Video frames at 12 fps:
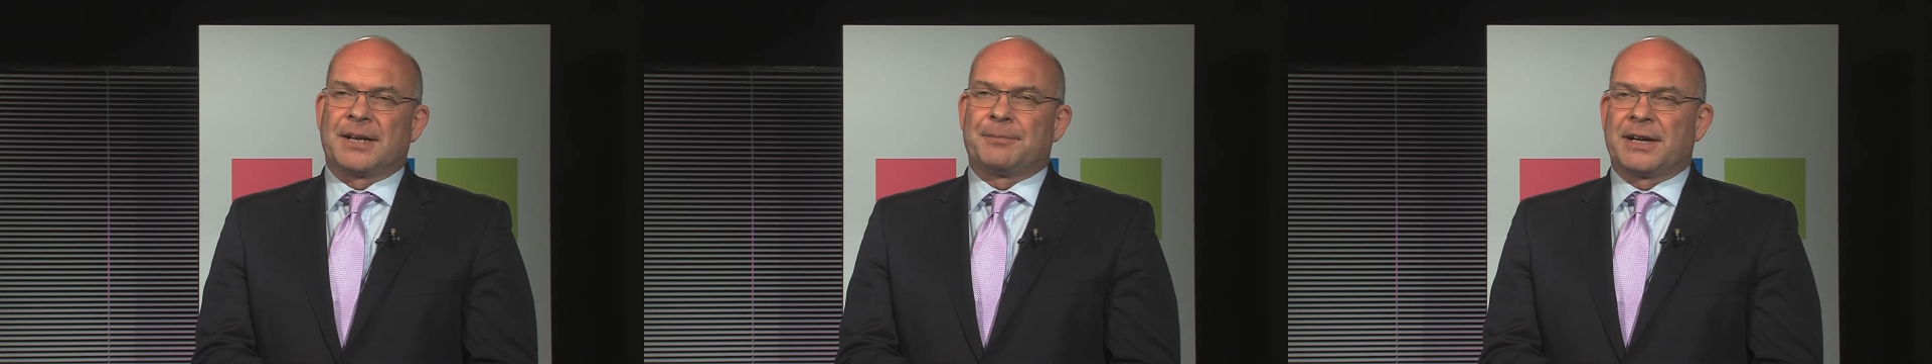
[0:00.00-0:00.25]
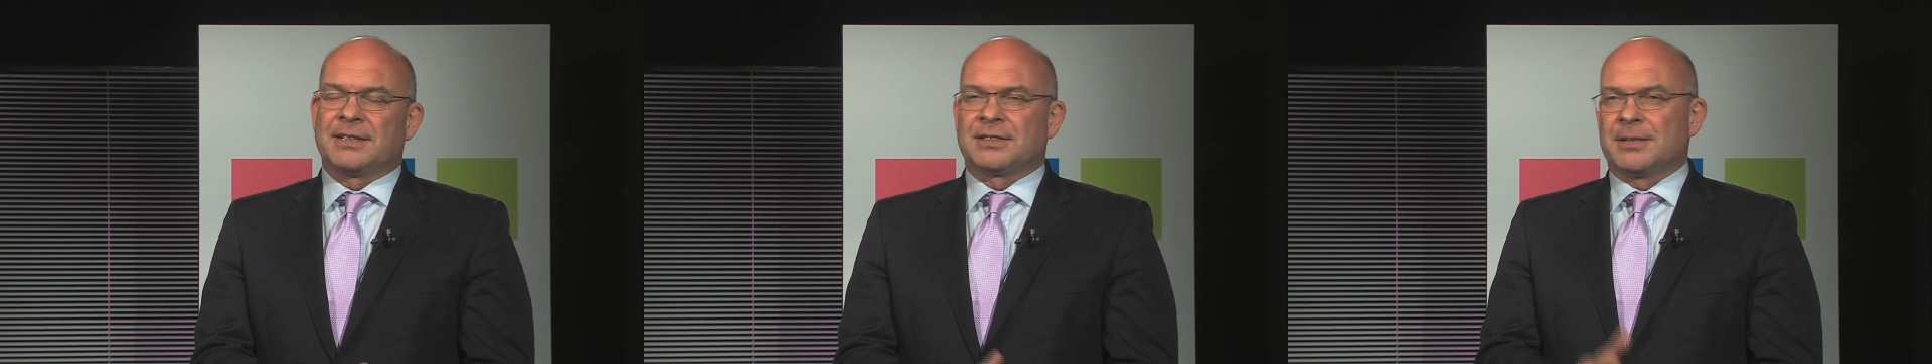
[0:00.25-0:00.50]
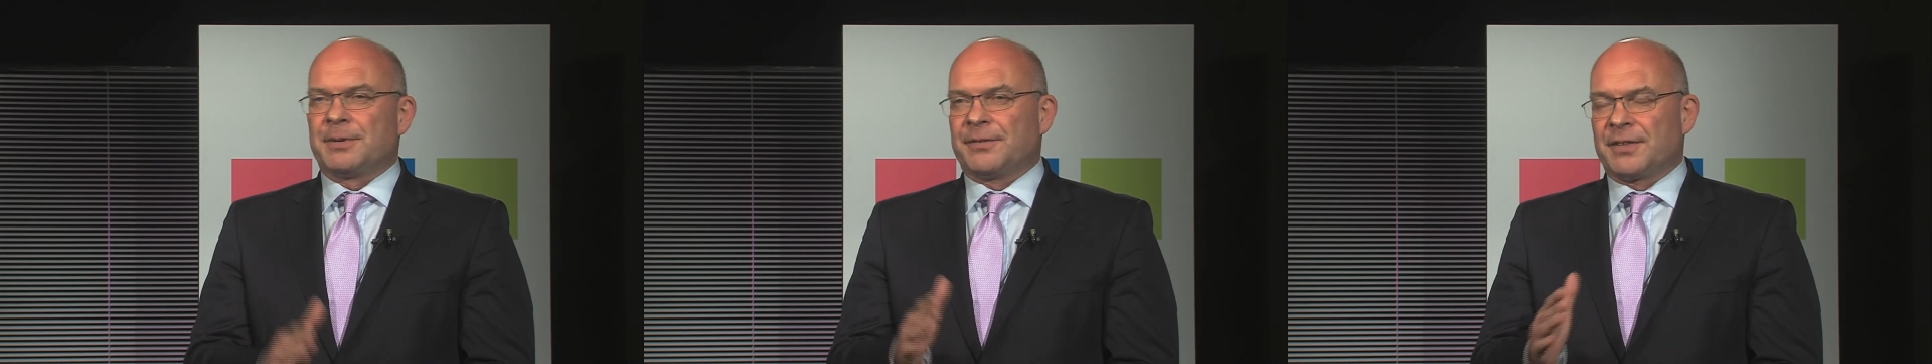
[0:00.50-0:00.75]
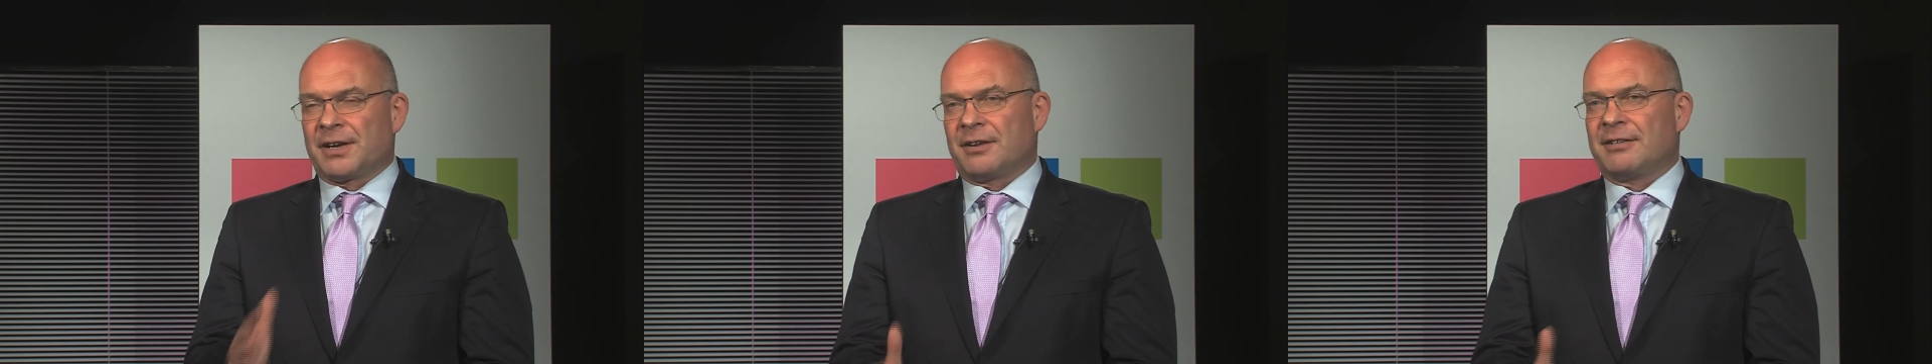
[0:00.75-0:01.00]
pay slip
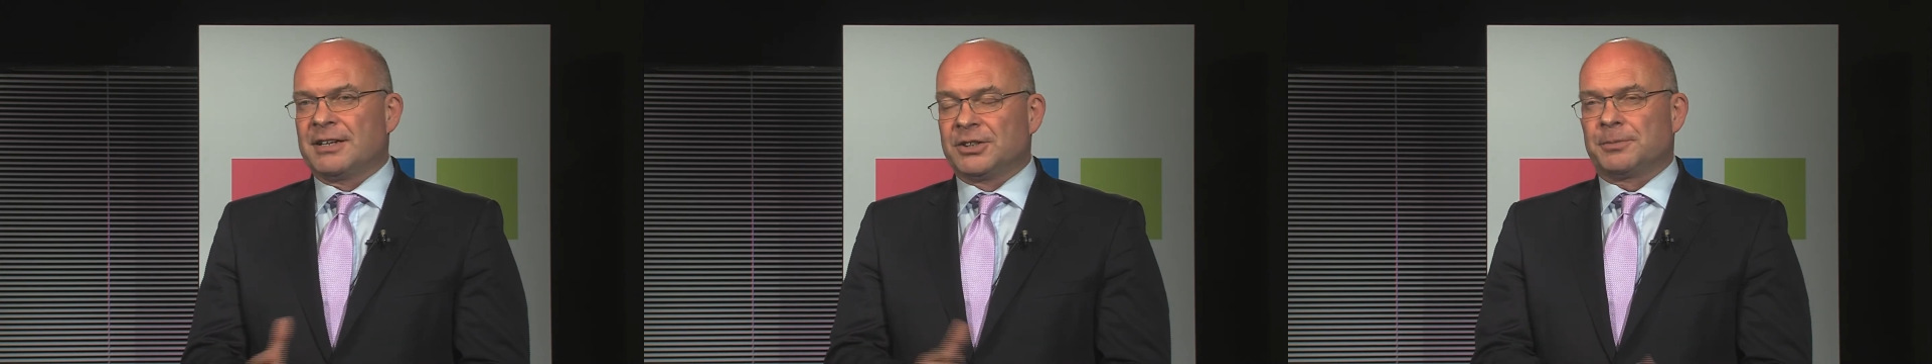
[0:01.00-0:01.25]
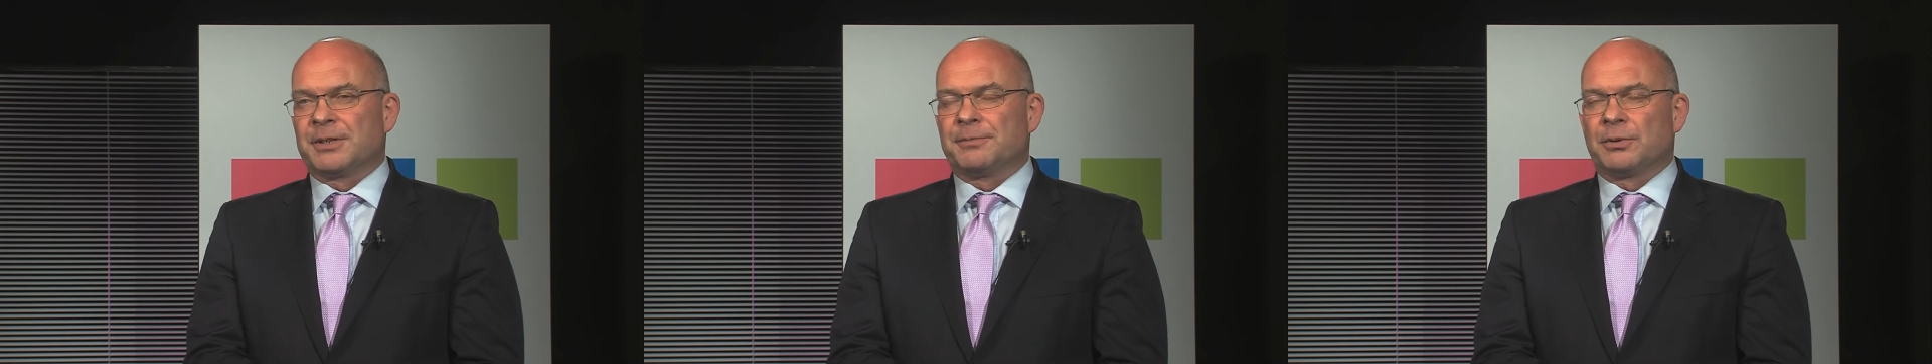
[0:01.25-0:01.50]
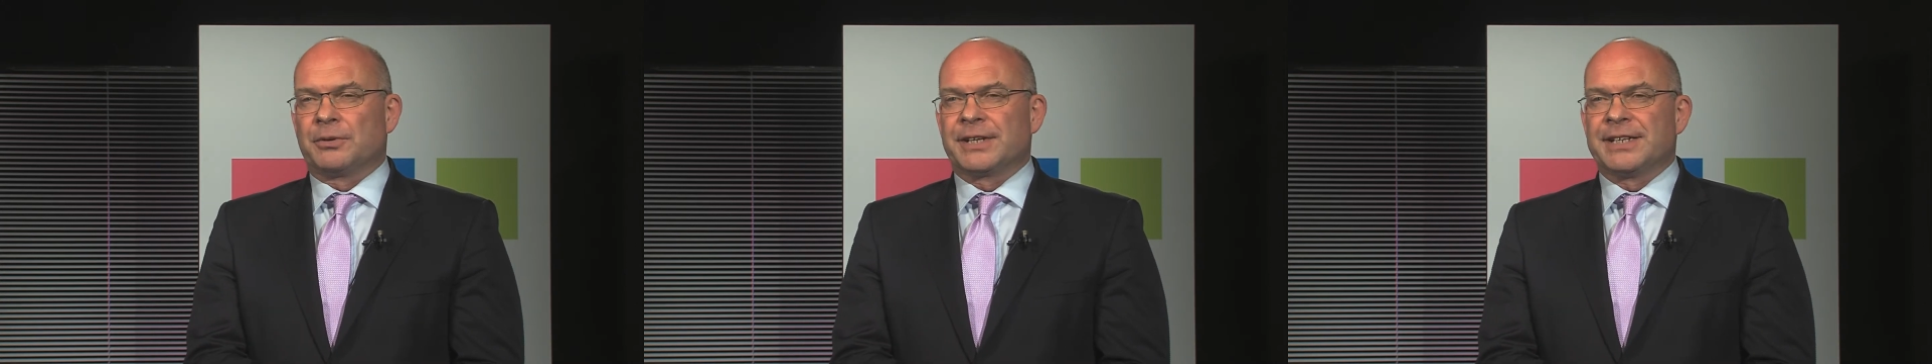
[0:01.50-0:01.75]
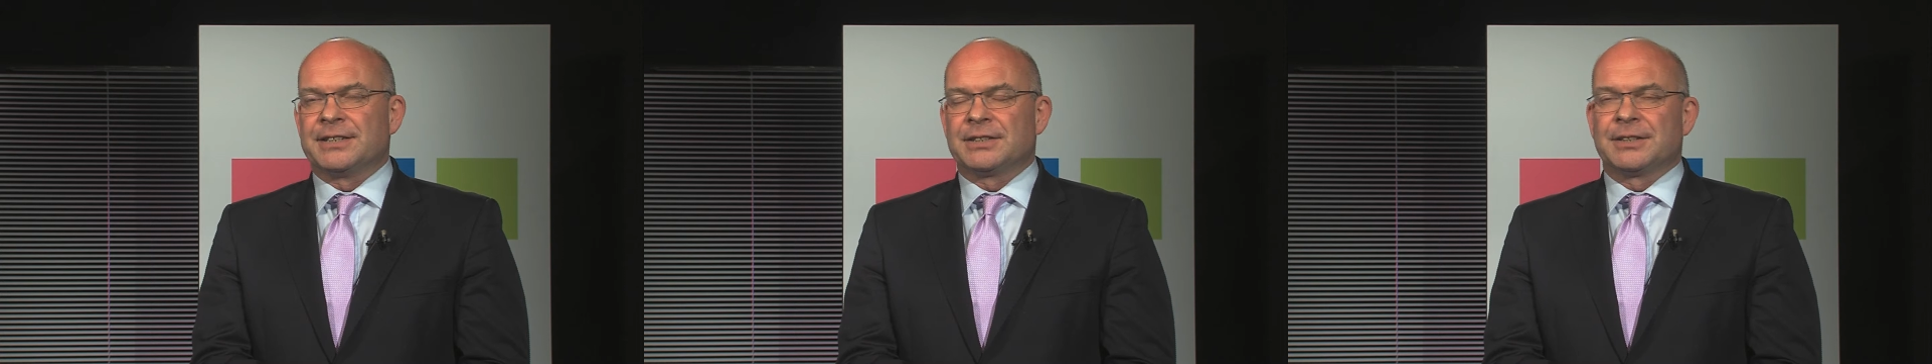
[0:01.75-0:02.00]
if they are eligible
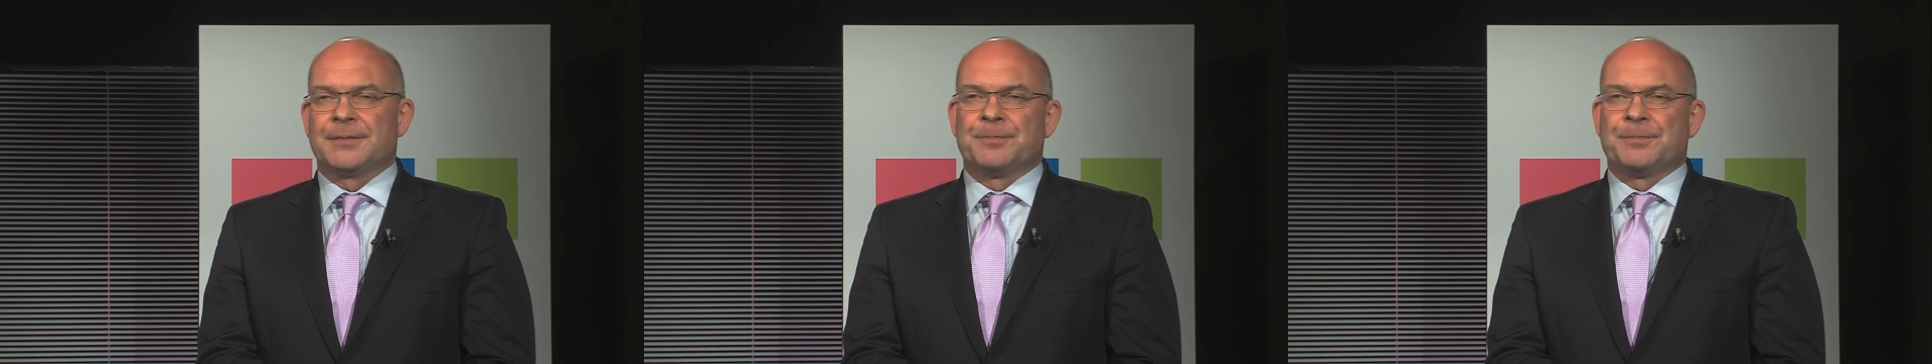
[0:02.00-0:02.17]
employees,